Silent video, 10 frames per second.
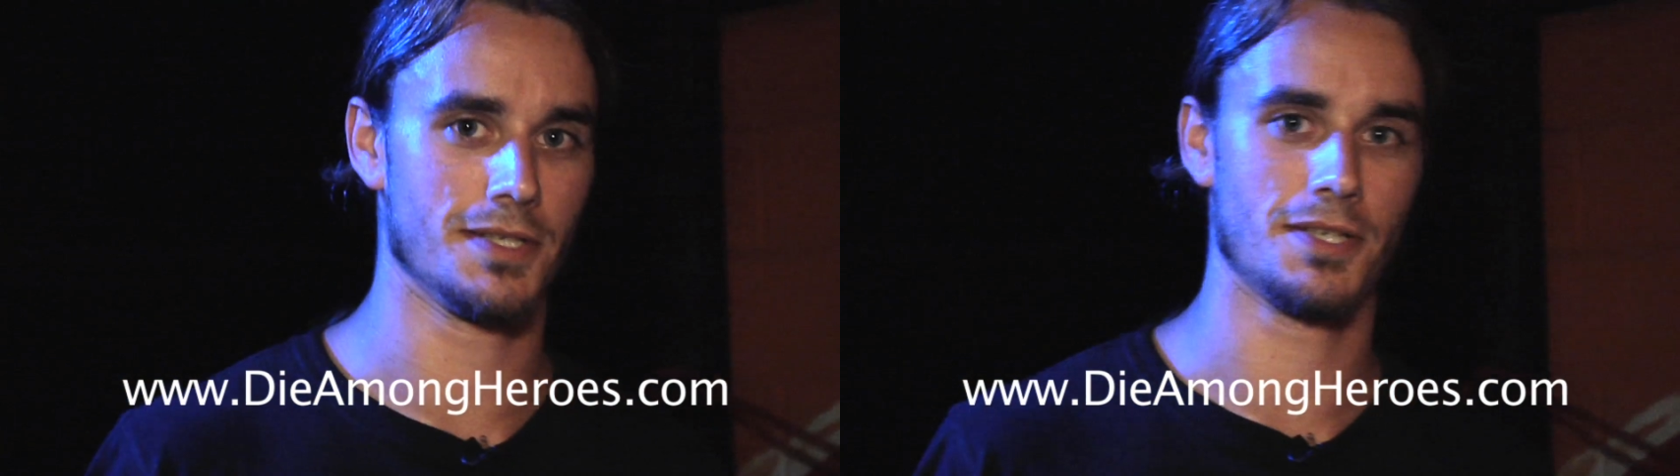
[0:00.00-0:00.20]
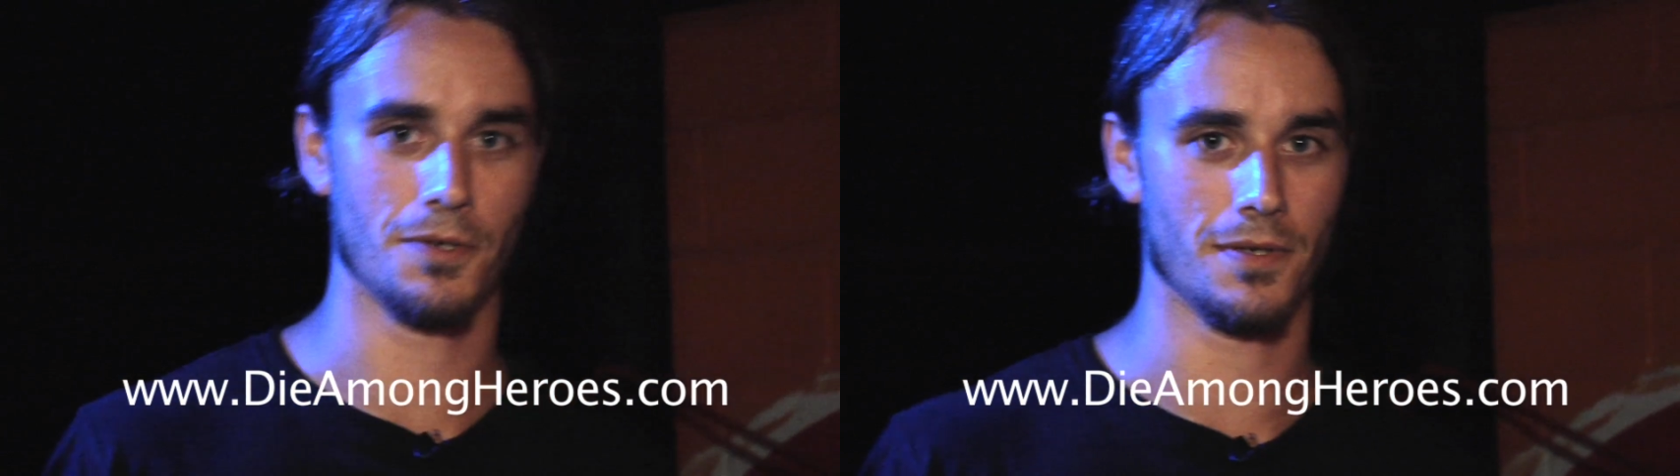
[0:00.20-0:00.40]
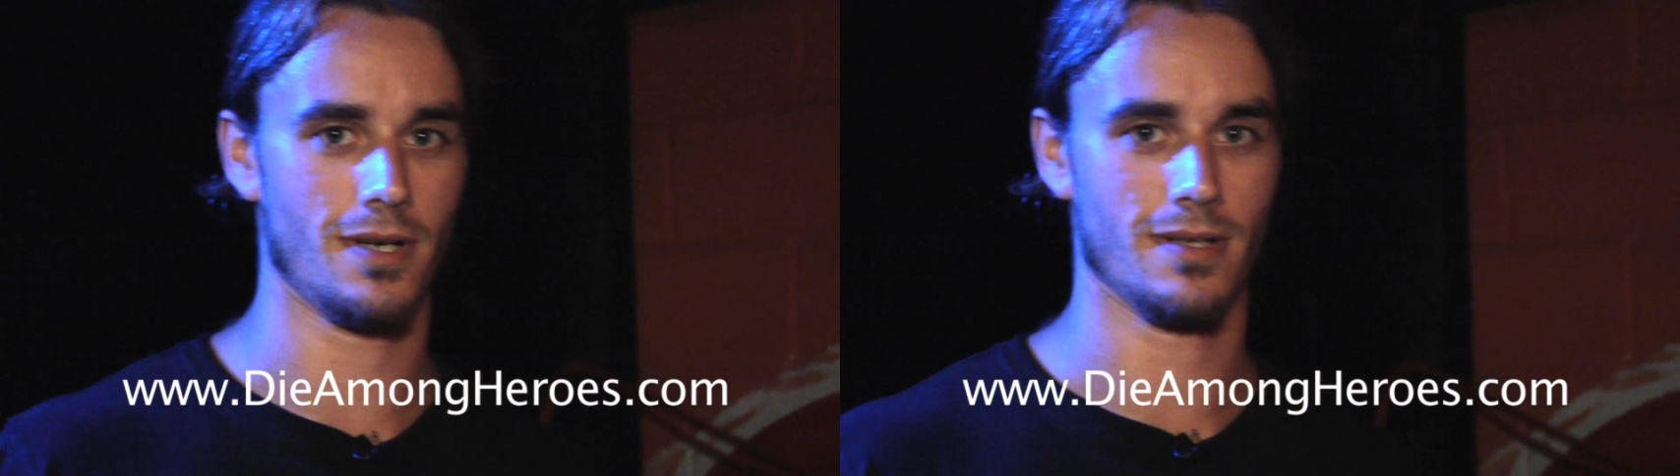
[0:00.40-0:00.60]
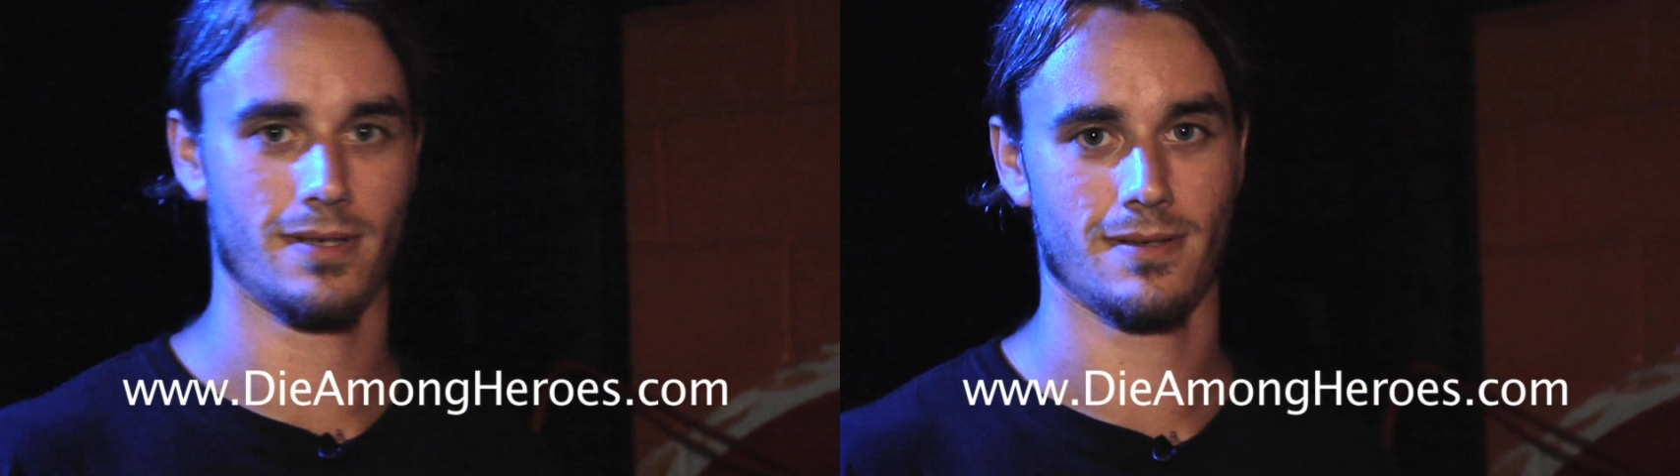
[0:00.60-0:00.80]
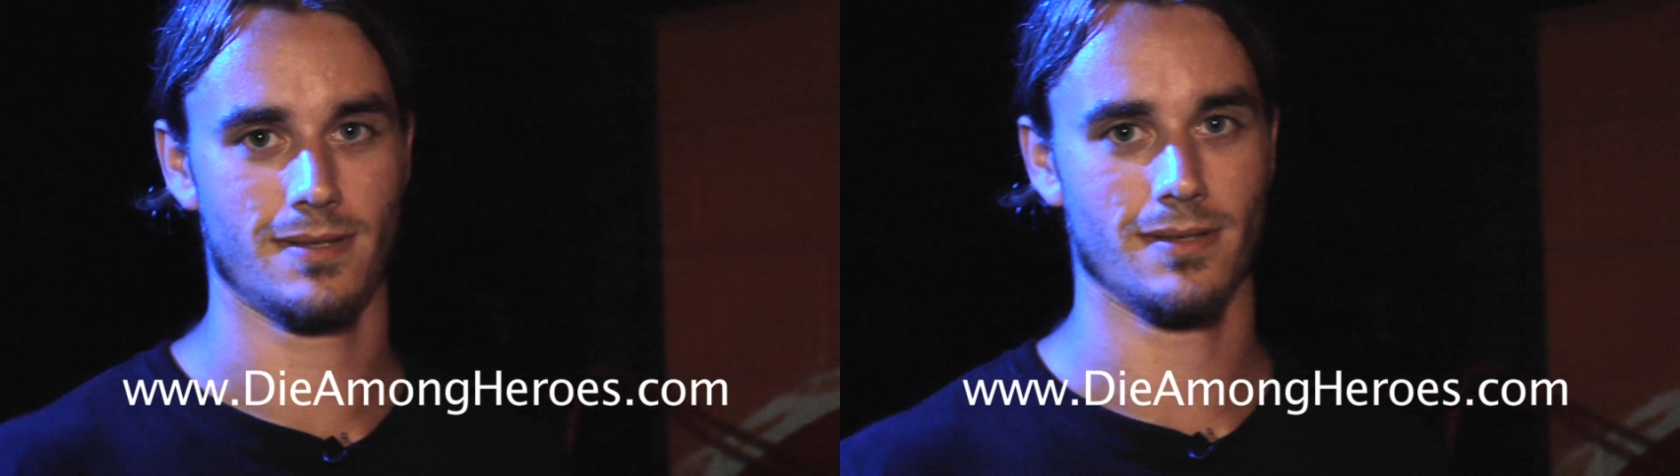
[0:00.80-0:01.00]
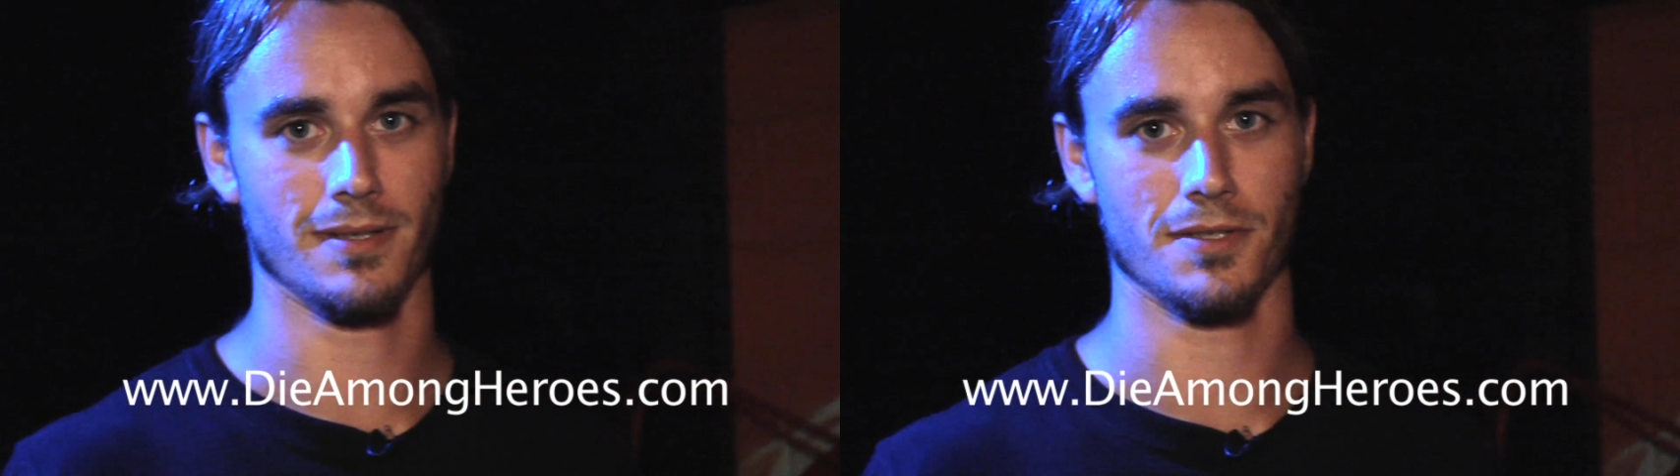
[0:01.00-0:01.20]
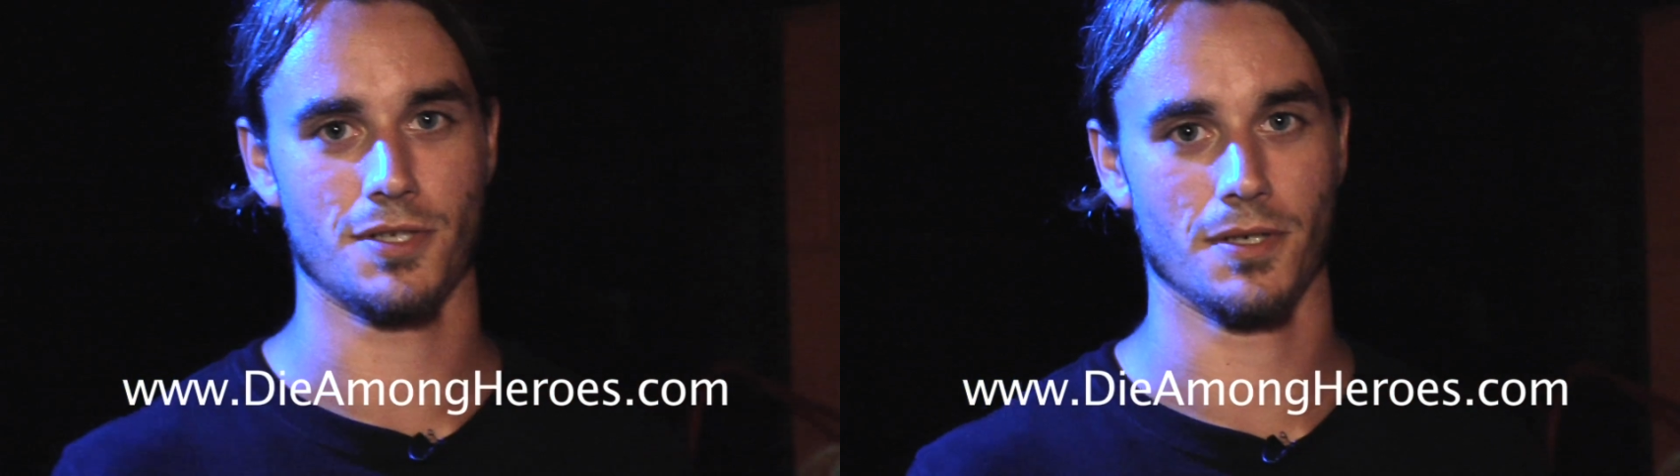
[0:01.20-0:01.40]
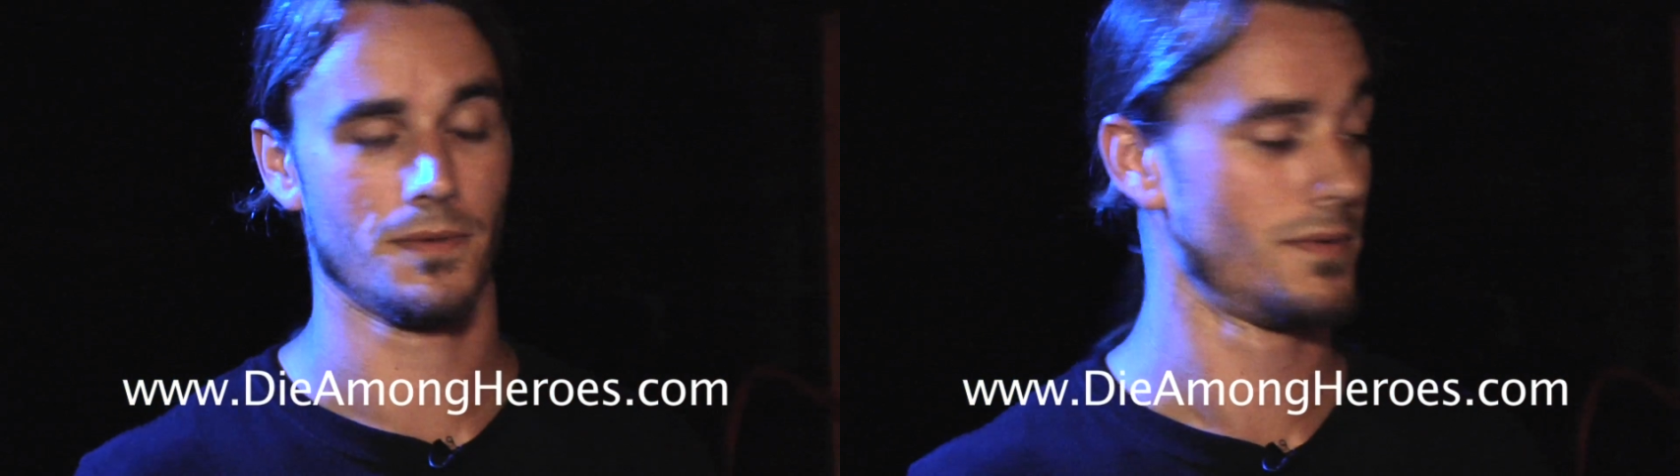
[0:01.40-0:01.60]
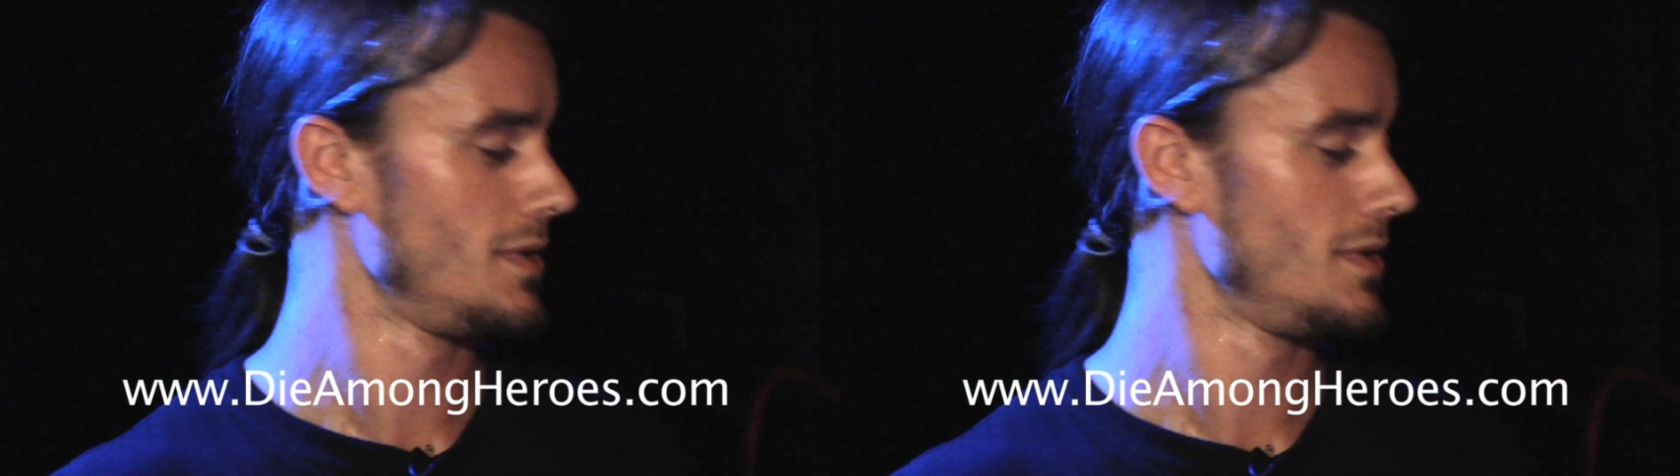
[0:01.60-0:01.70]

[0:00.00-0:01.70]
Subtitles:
turn on the show.